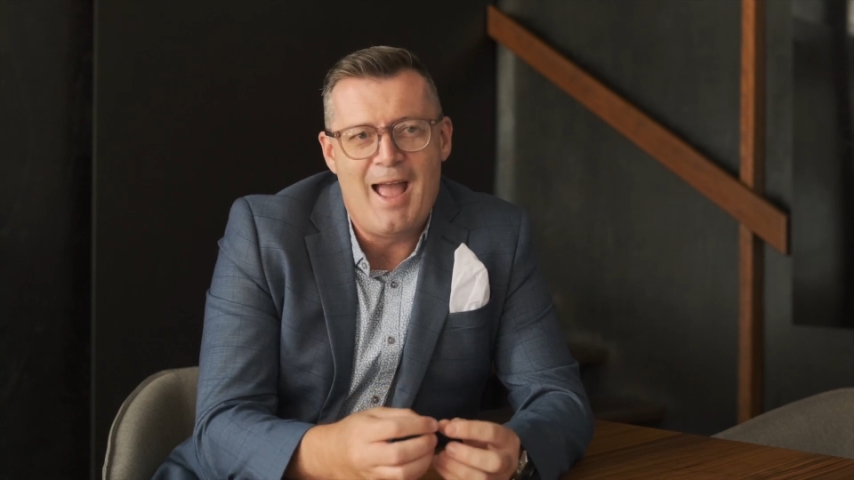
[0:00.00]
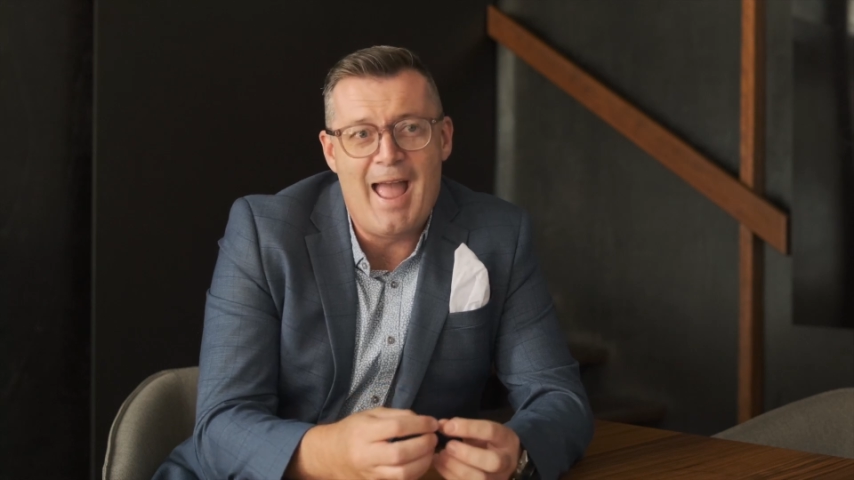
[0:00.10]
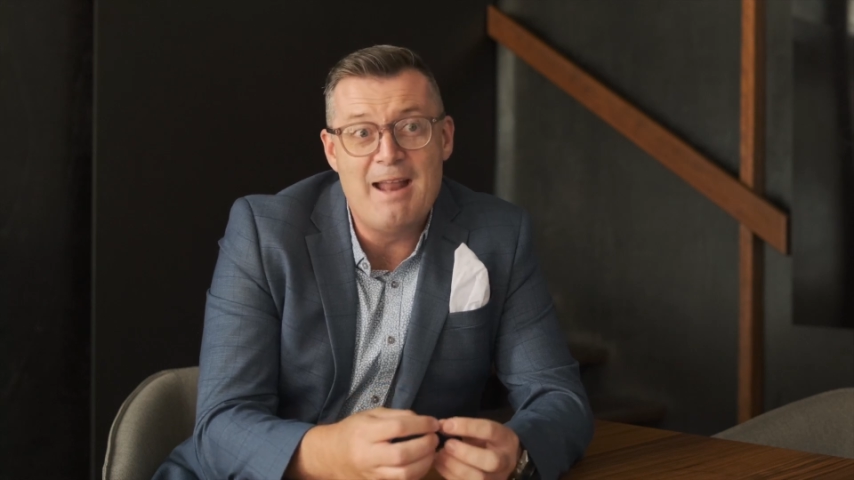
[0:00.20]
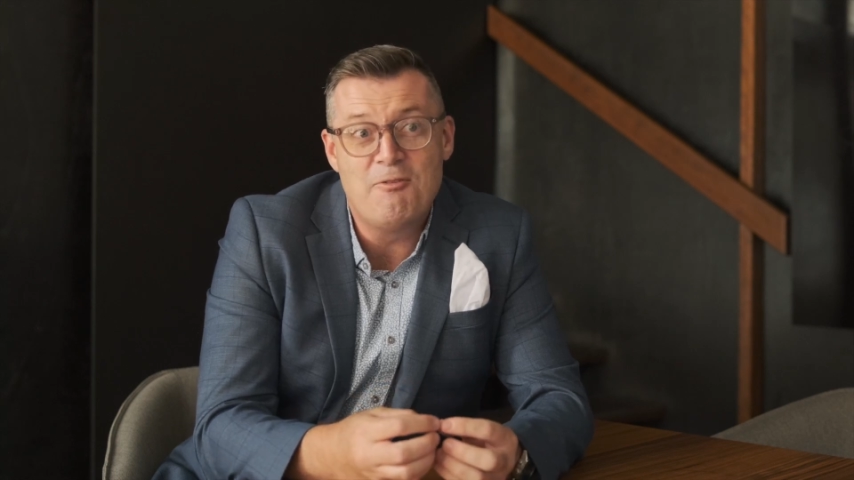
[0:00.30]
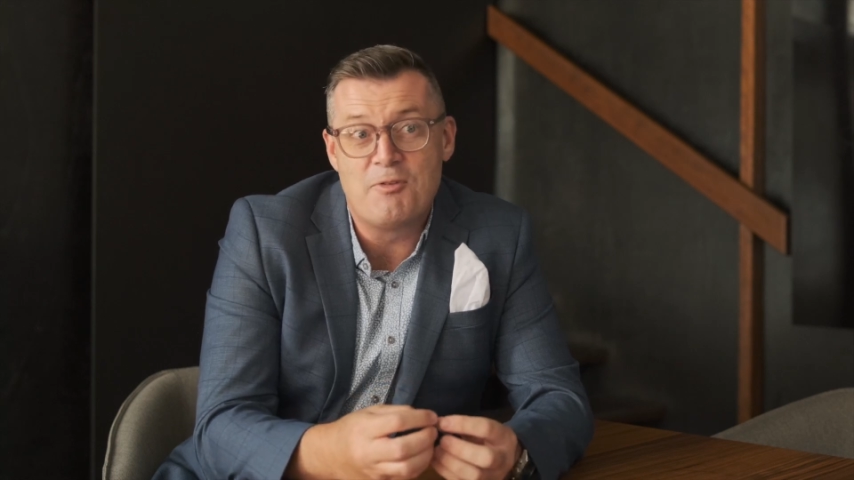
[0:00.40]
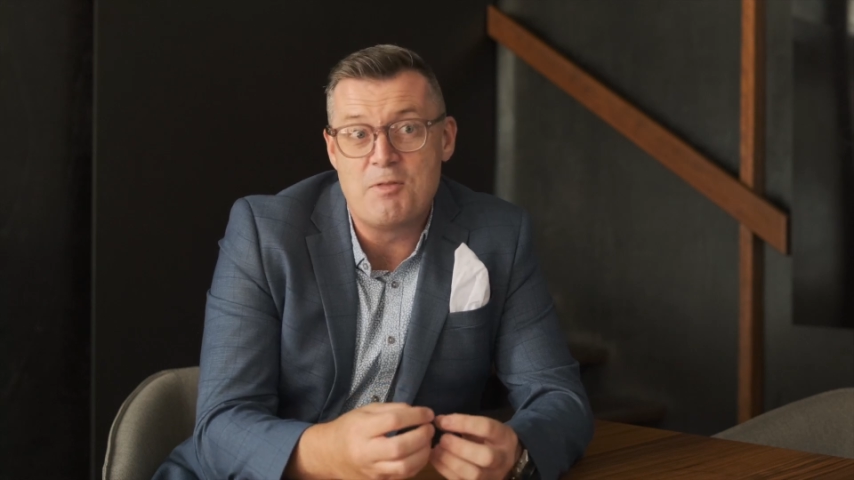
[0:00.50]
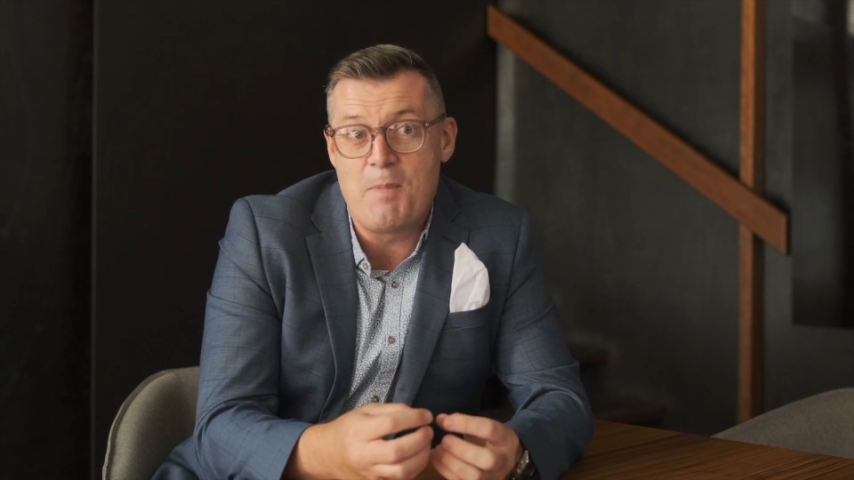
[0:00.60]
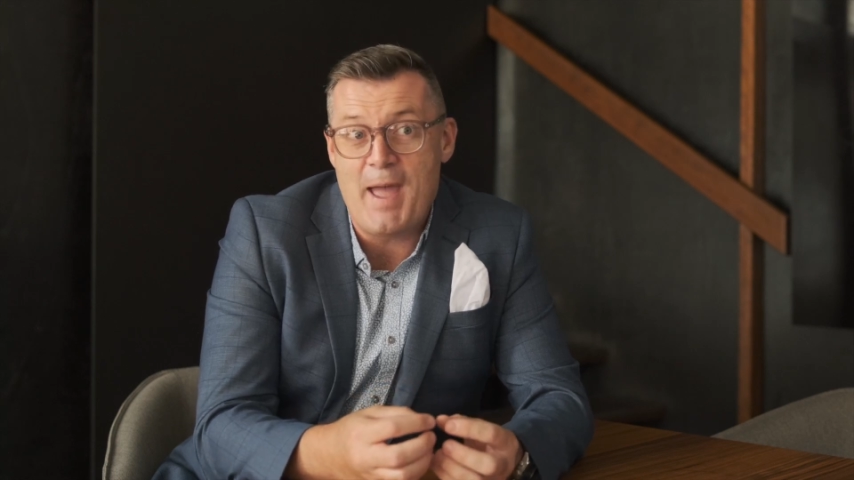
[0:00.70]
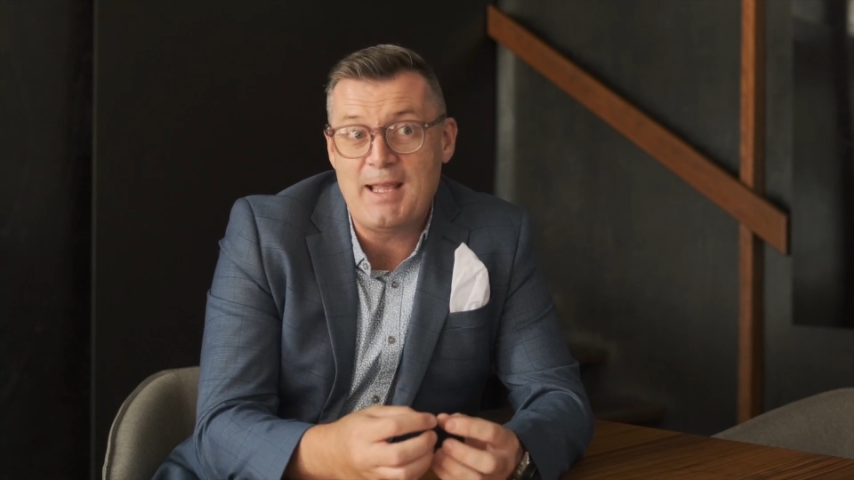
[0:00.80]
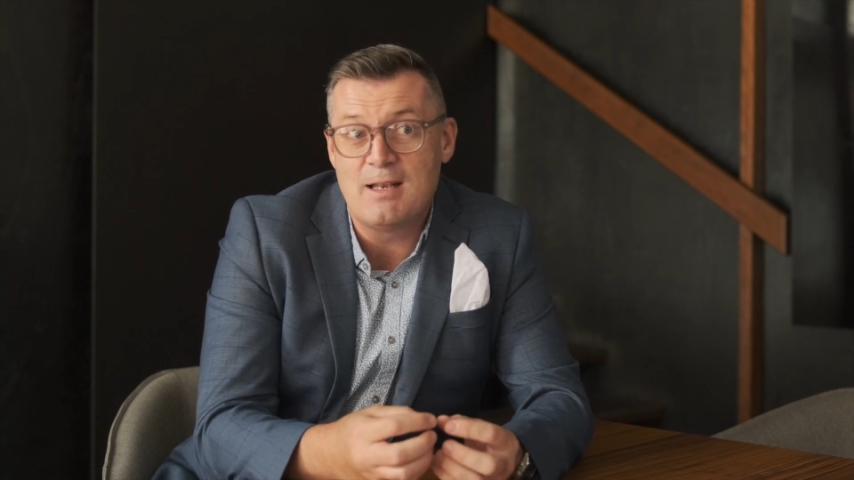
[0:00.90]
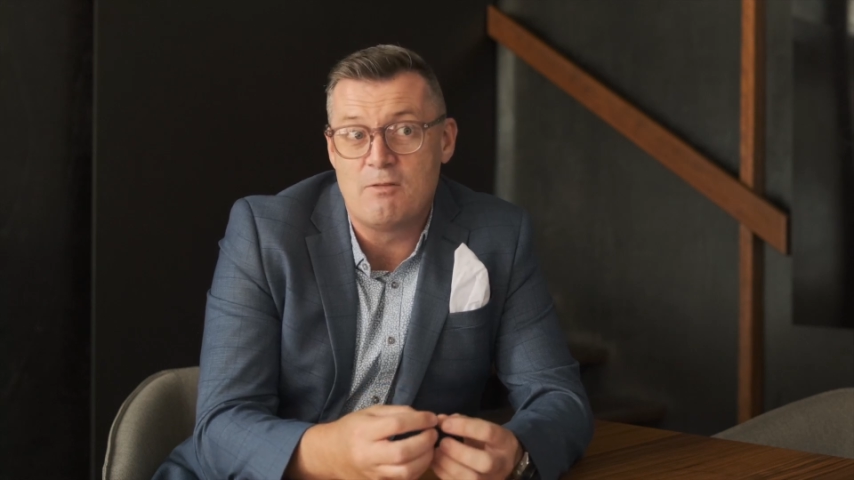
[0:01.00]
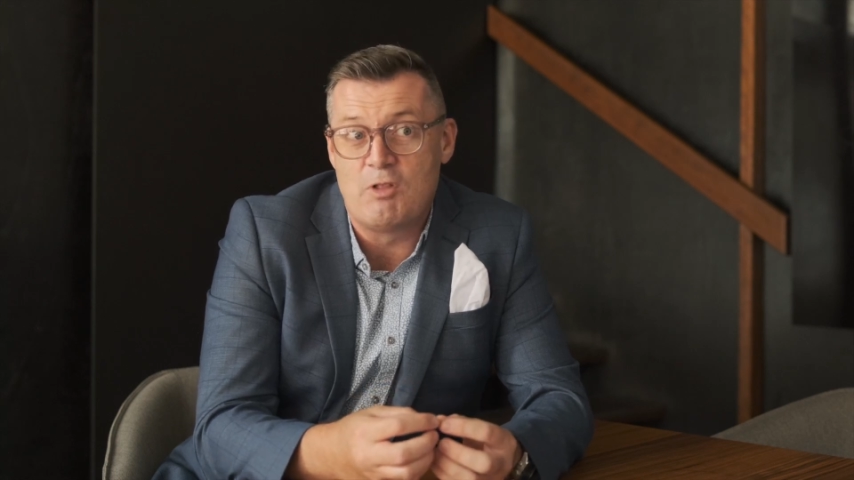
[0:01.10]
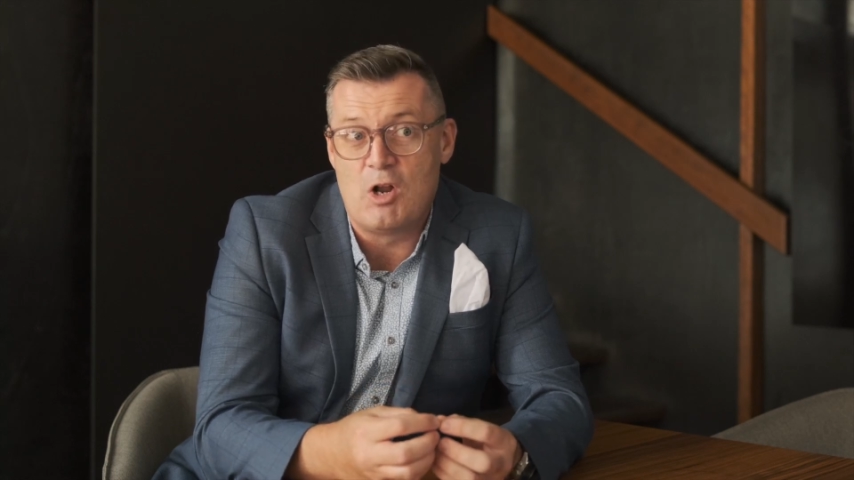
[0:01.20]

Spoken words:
and for the back end of the